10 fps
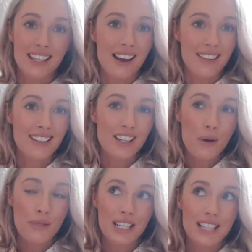Yeah, I think I
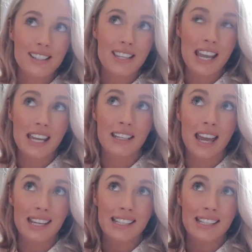got these in a